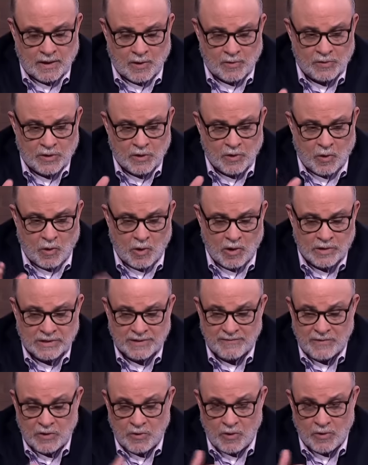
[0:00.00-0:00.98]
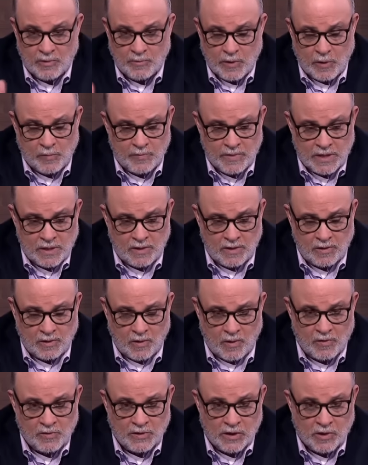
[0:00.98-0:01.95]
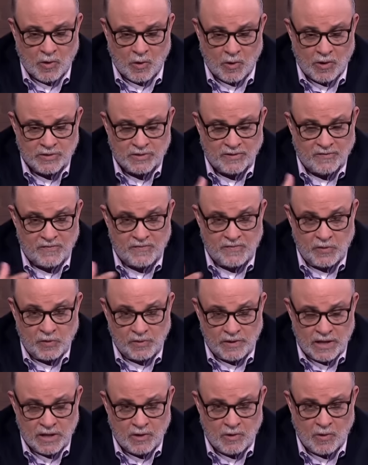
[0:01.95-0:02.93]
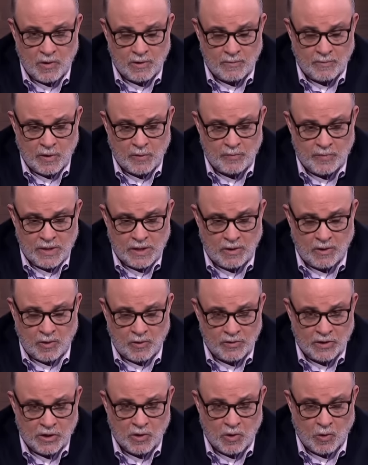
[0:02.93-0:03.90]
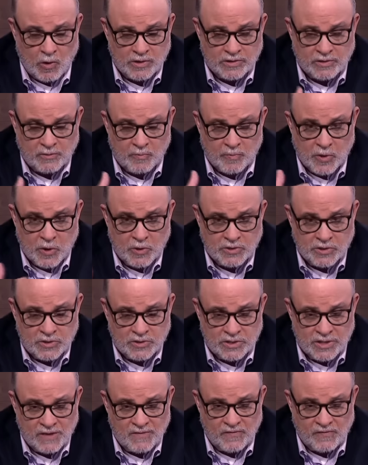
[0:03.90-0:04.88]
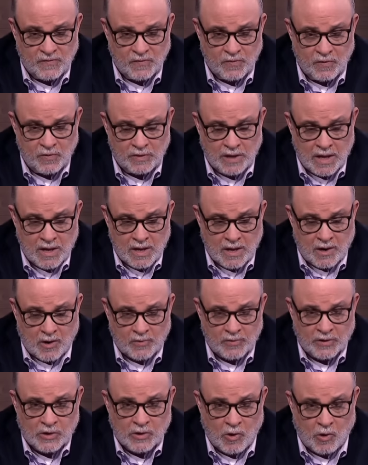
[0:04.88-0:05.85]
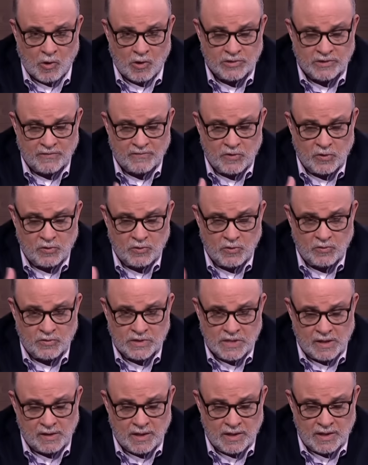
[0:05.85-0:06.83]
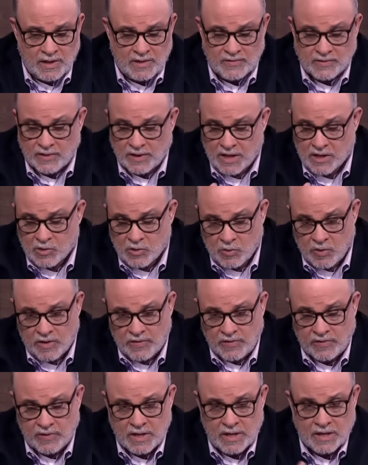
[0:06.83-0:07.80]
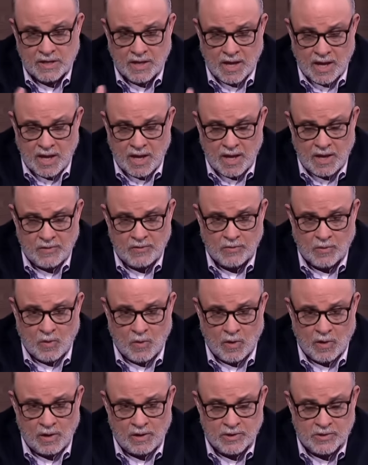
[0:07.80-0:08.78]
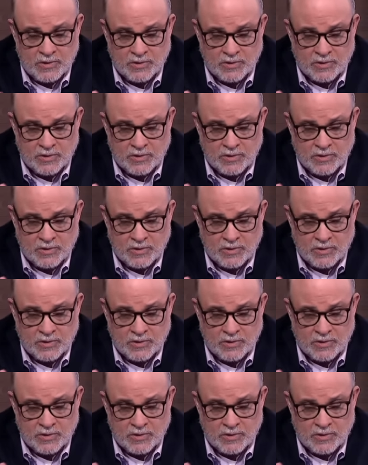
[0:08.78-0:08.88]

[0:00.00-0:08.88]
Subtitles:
on the cost of an automobile, on the cost of fueling an automobile, on the cost of purchasing food, on the cost of your utilities, electricity, gas, oil,